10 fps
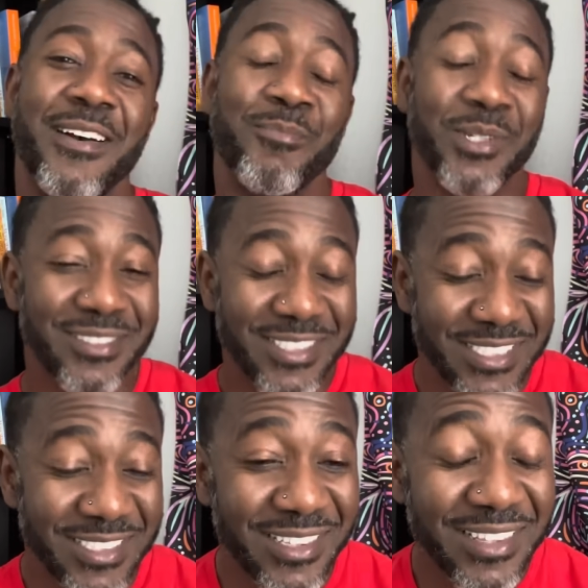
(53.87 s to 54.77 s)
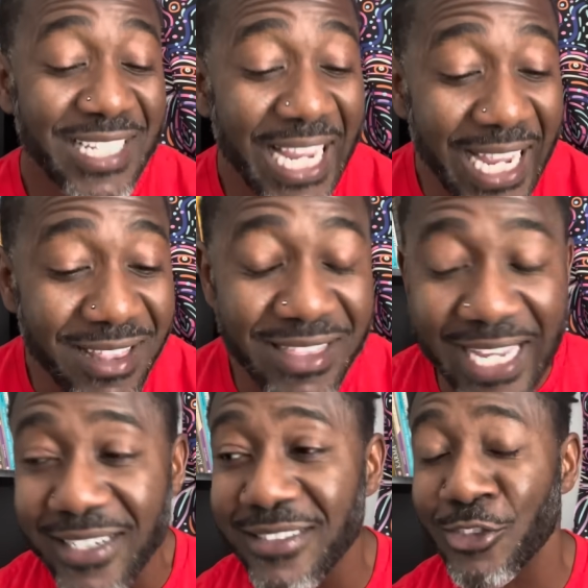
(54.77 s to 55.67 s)
But this is 10
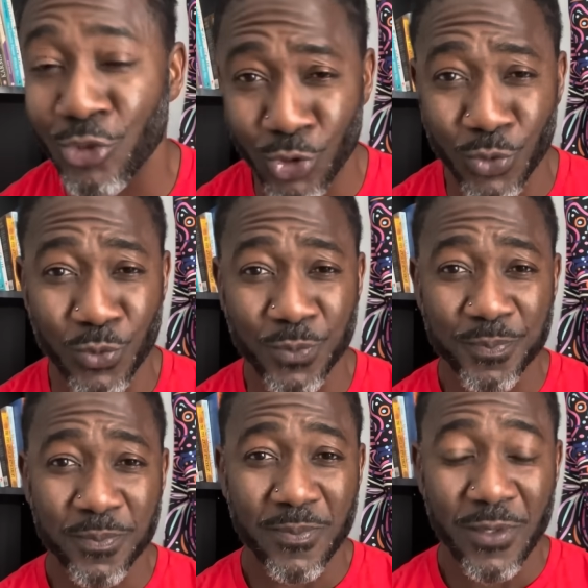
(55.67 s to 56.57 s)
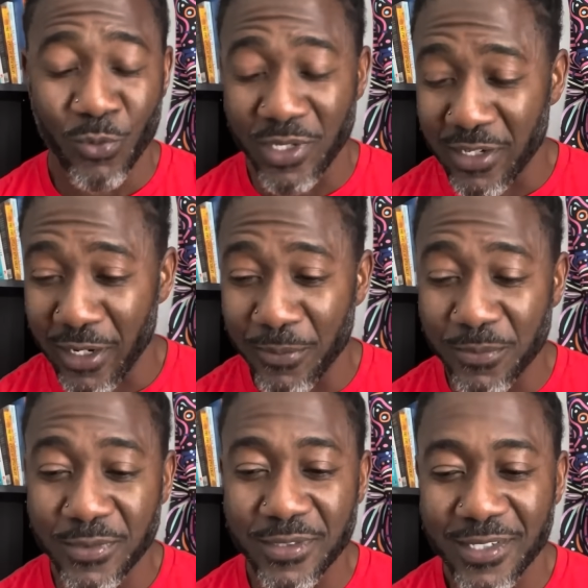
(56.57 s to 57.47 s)
things to do when it
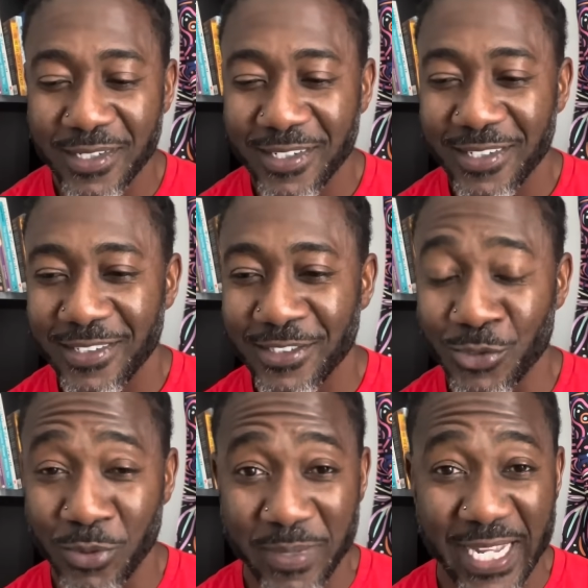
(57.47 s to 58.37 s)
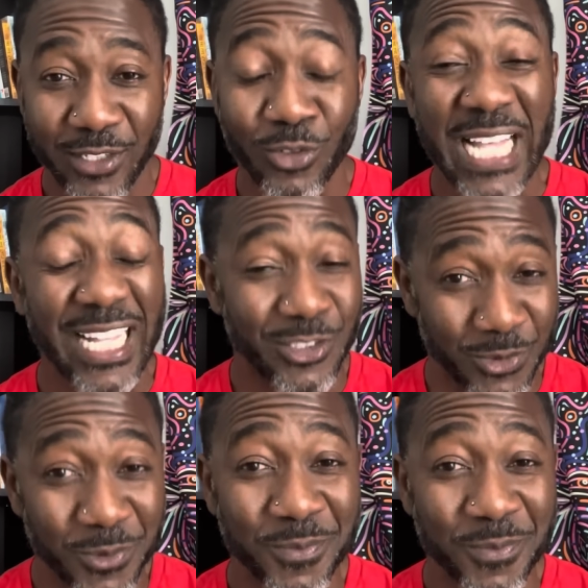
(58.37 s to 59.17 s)
comes to a man, or not to.